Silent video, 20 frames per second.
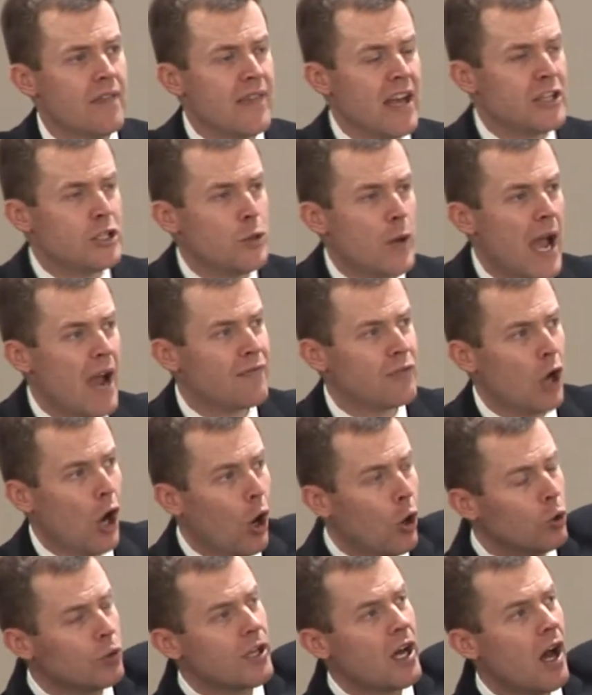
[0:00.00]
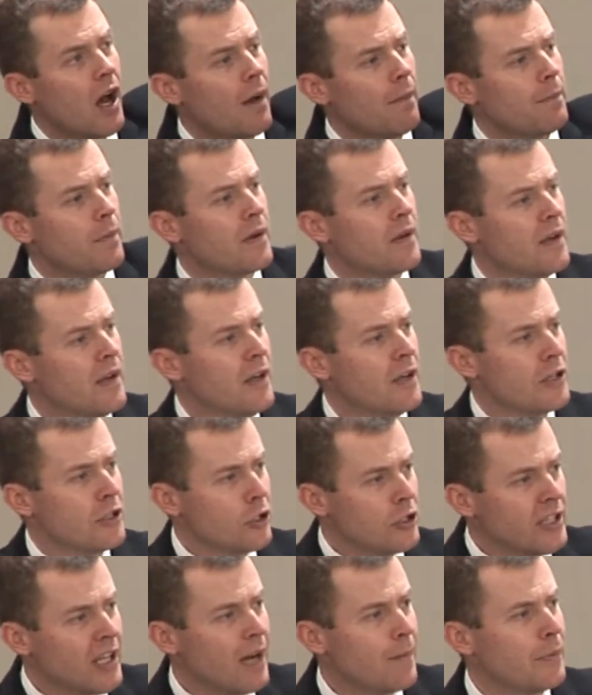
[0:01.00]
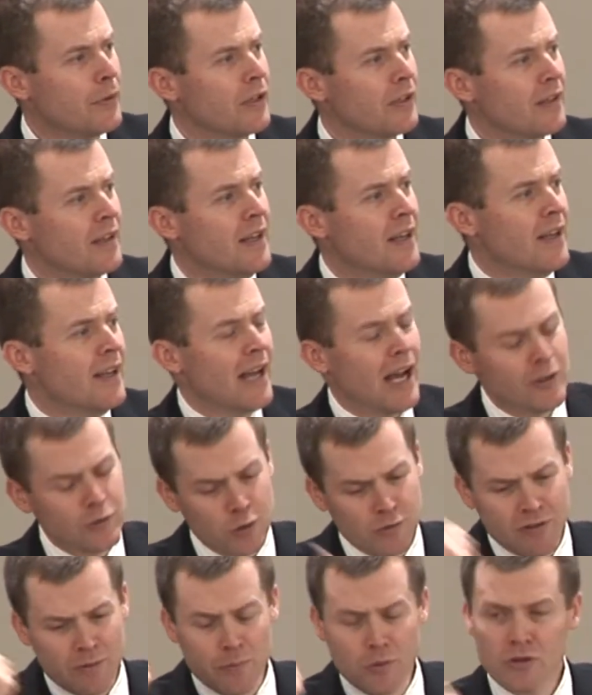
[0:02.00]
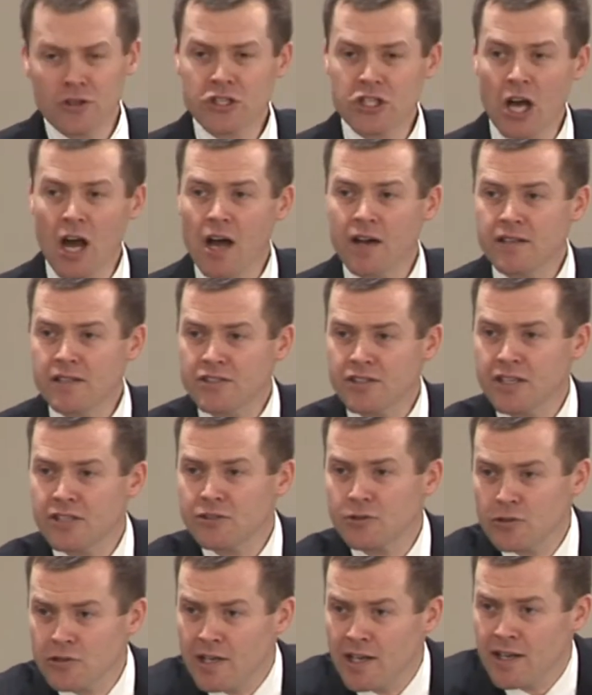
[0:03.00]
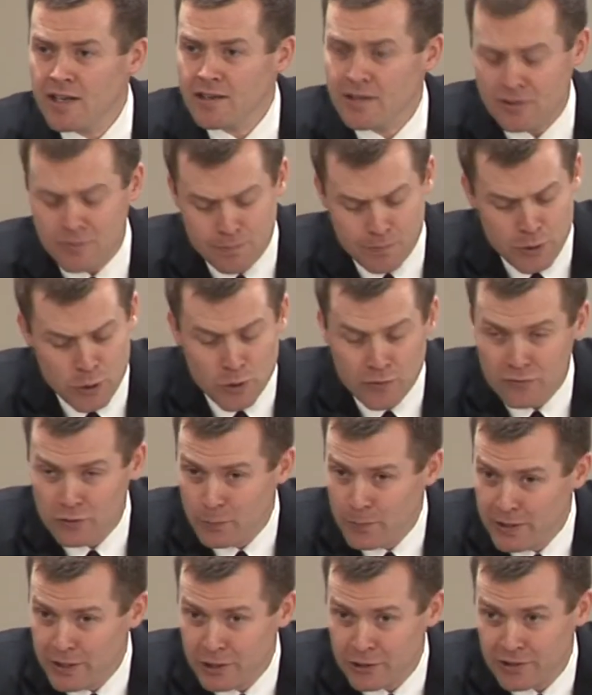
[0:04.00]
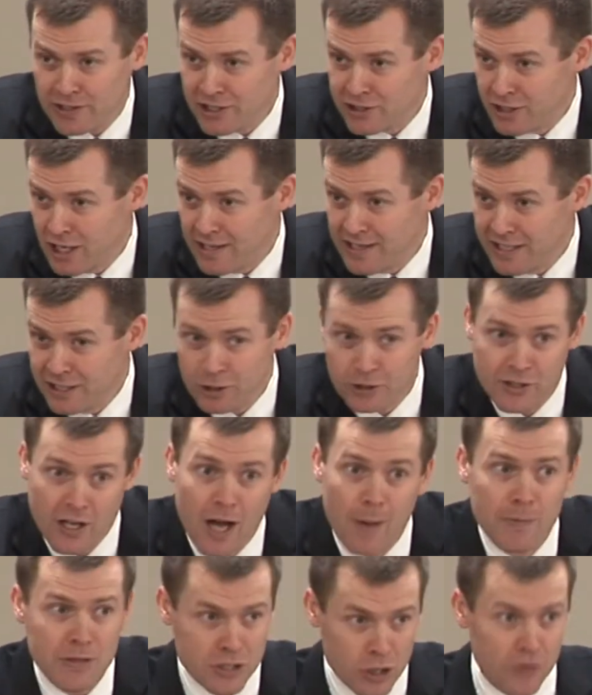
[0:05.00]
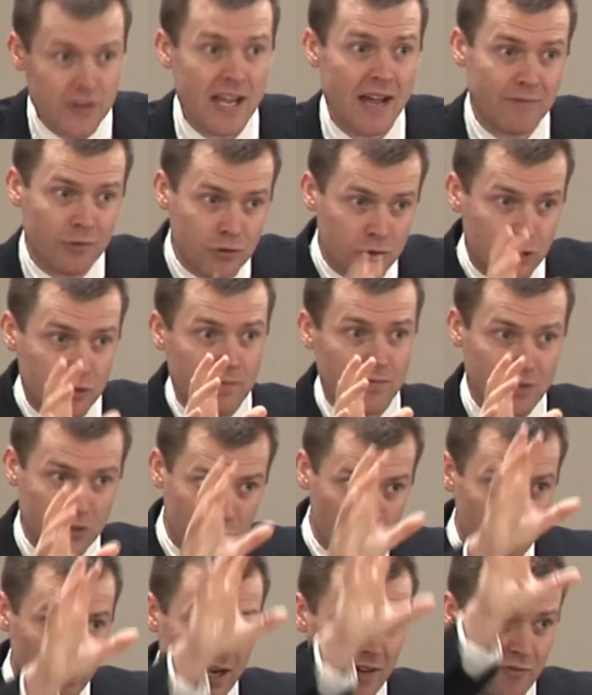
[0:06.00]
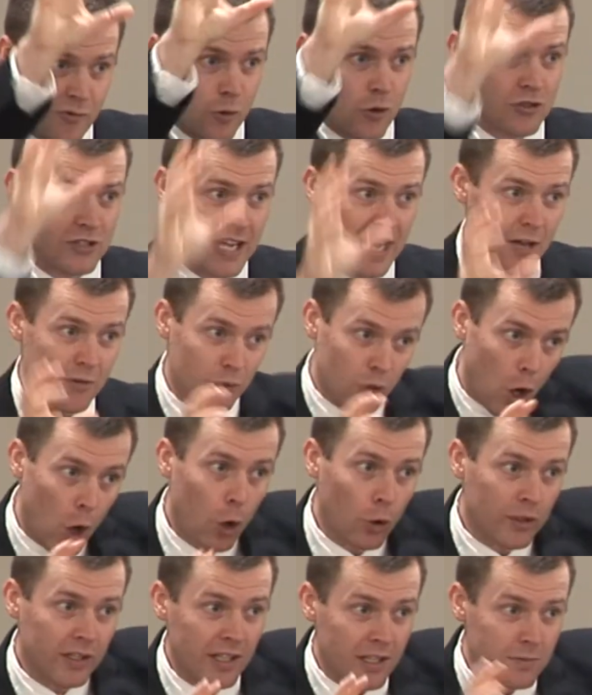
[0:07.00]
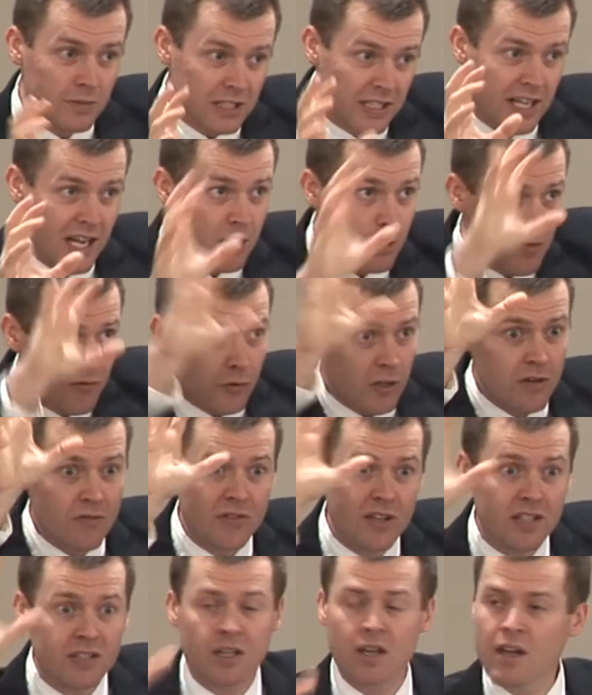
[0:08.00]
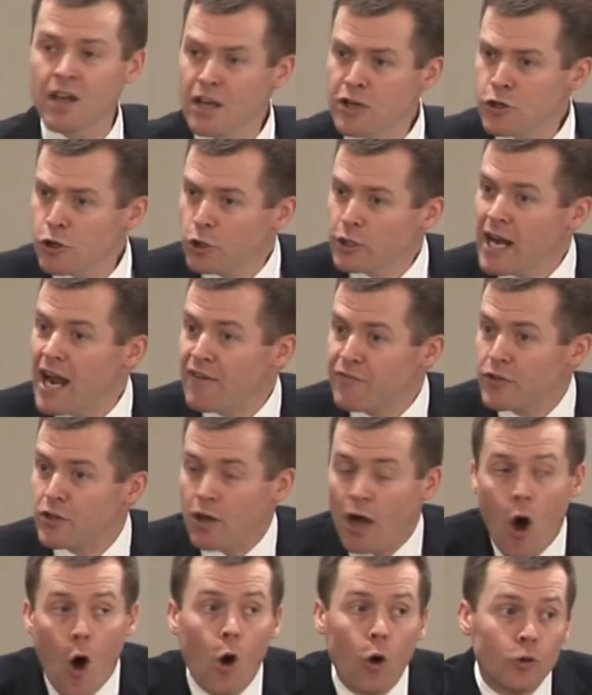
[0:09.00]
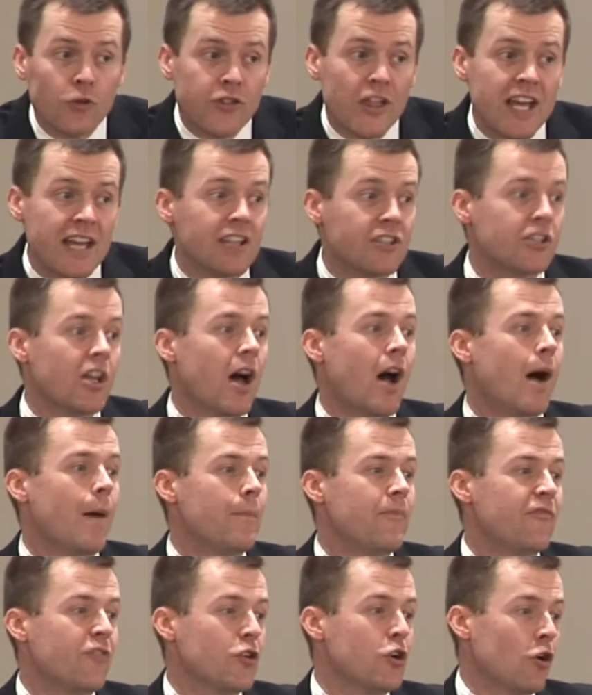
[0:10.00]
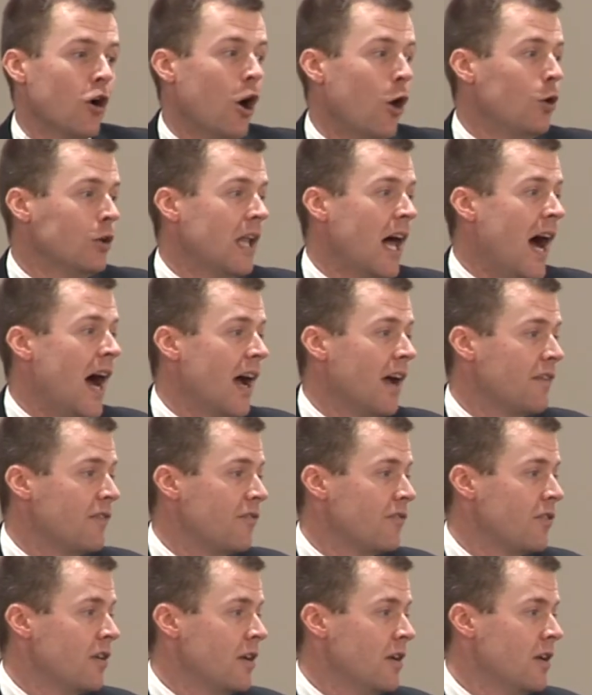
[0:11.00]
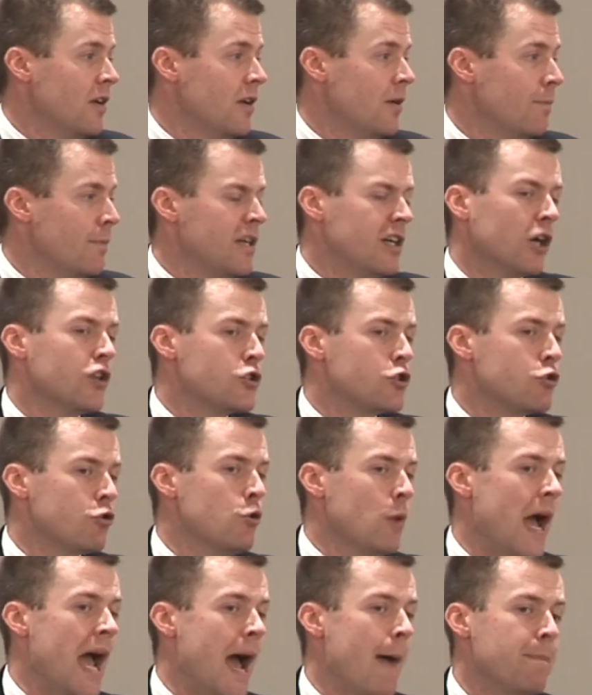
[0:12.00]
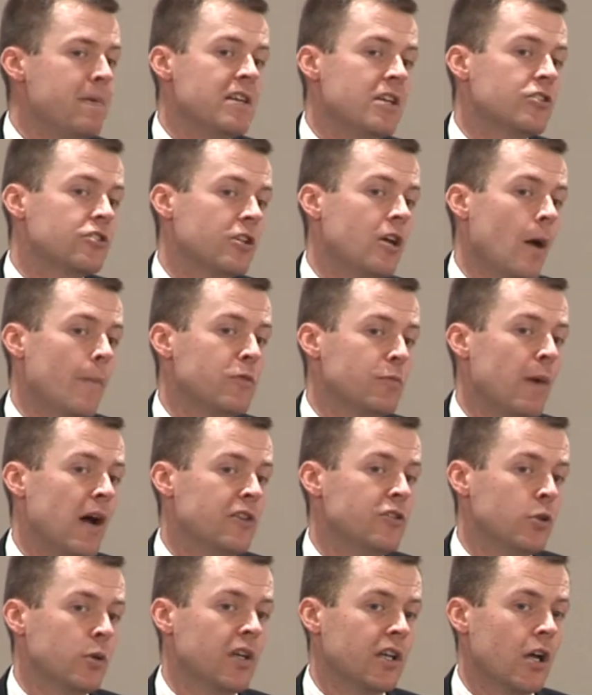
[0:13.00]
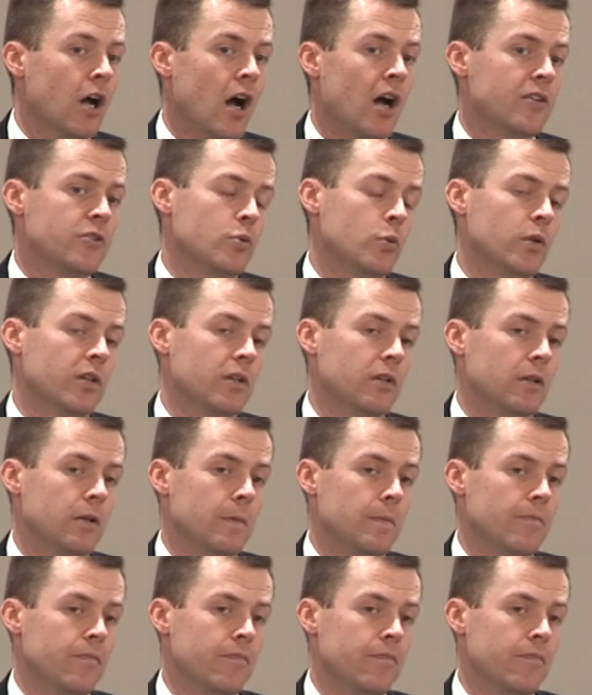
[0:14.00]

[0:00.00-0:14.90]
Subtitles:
that you have to hold up. You know, you got to put... I was over at Brother Johnny's yesterday, and it's a beautiful building. It's not held up. You know, they have those the 2x4s out. They're holding it together for everything. You're going to have to hold things up for your whole life because true happiness comes by doing God's will